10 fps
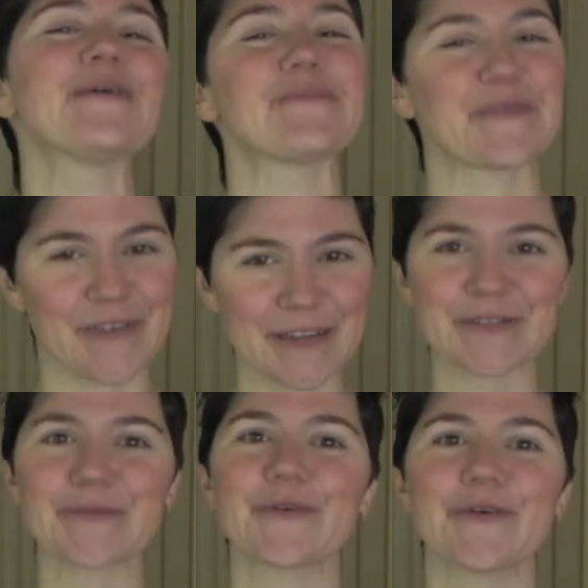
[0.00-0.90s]

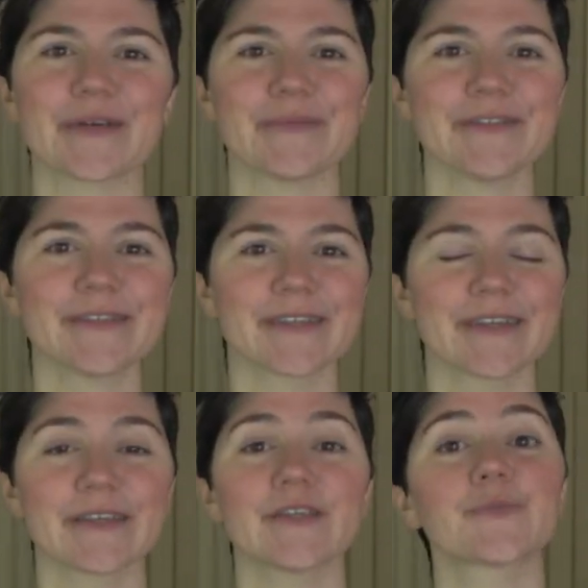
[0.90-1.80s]
Professional programmers
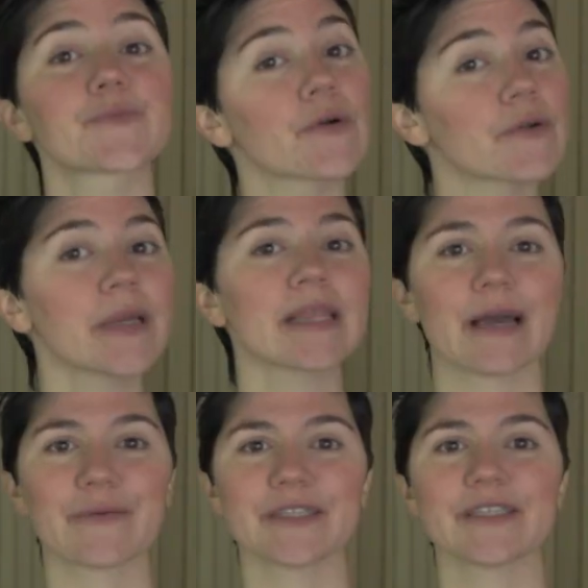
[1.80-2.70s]
use programming
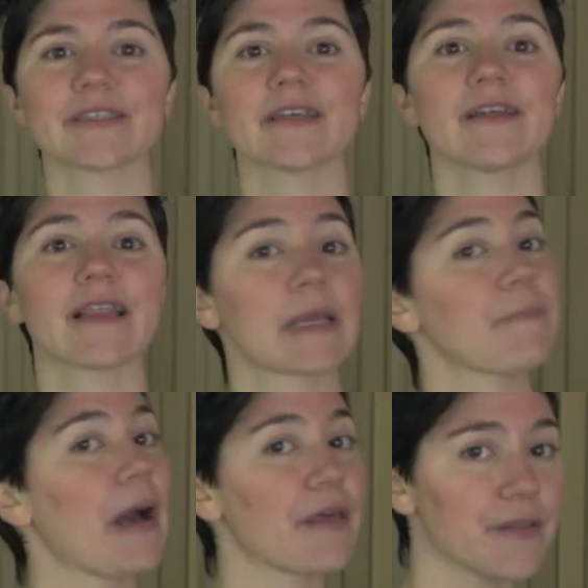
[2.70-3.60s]
languages like
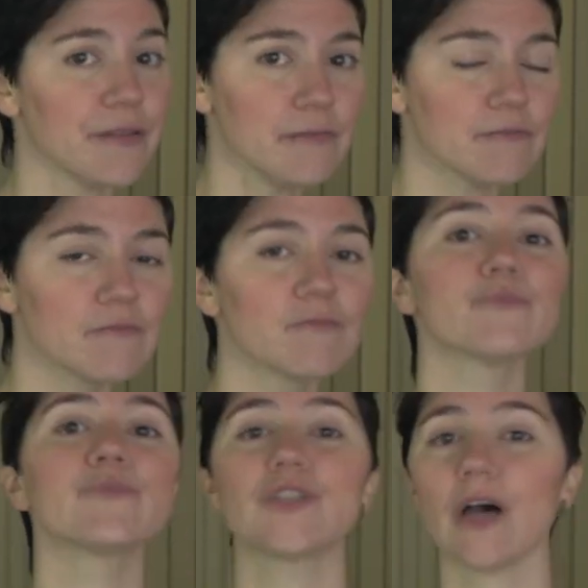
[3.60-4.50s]
Python,
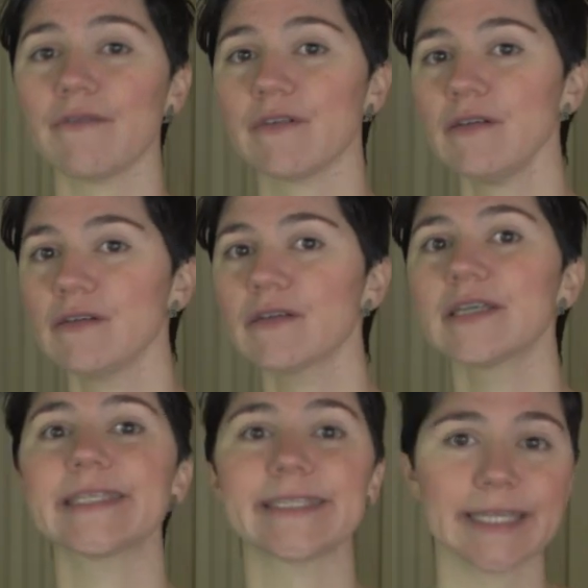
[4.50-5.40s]
Java,
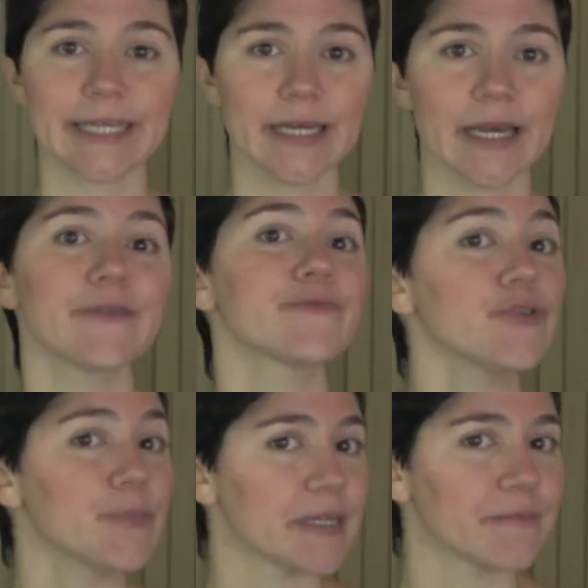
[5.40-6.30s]
C and
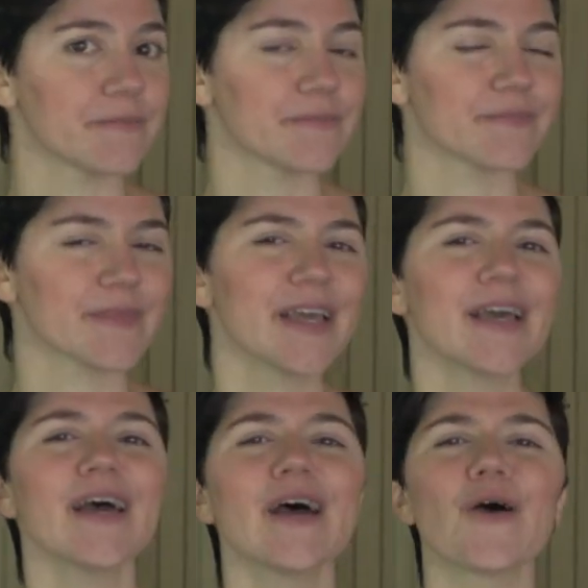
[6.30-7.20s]
Ruby.
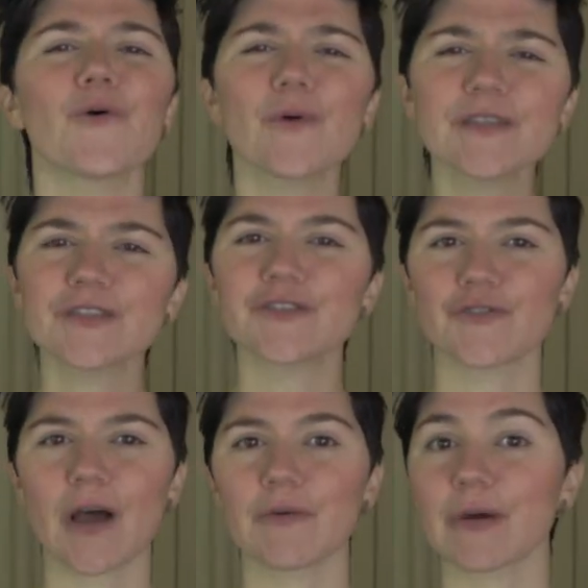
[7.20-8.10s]
Once you
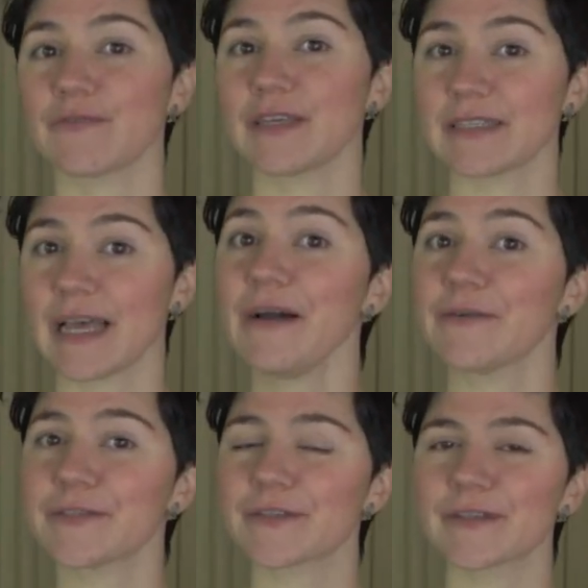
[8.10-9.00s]
try one of these
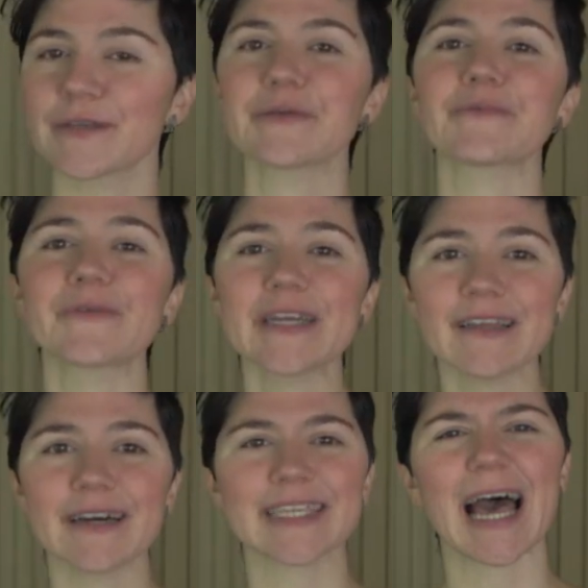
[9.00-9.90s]
out, you'll
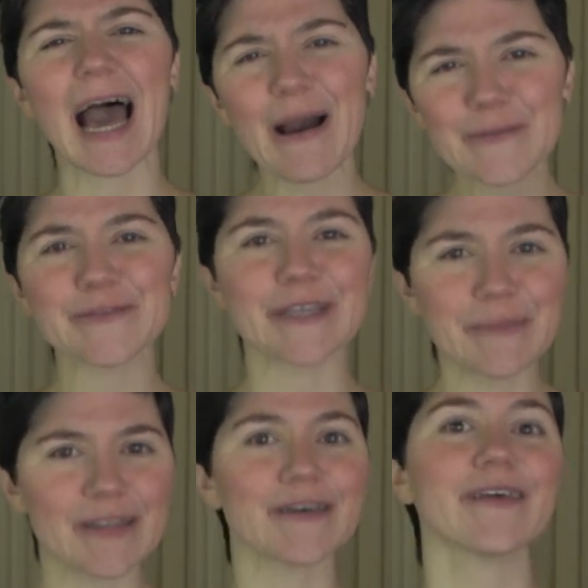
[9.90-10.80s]
realize how
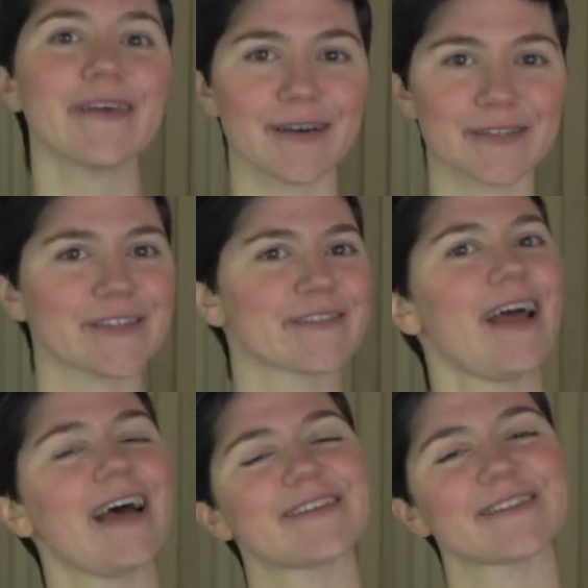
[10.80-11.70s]
similar they are to
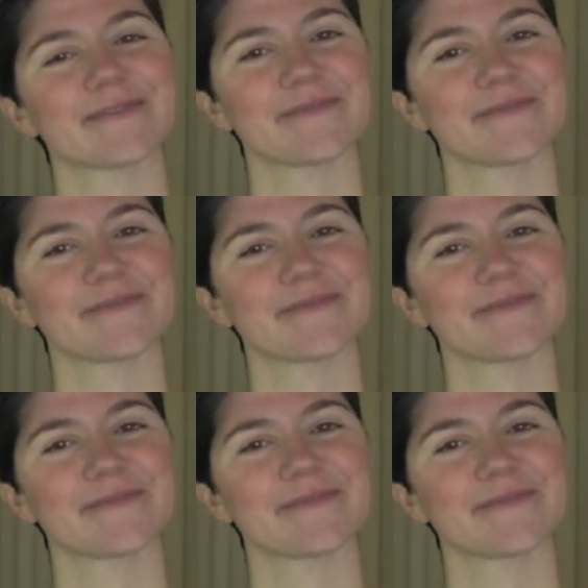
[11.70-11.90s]
Scratch.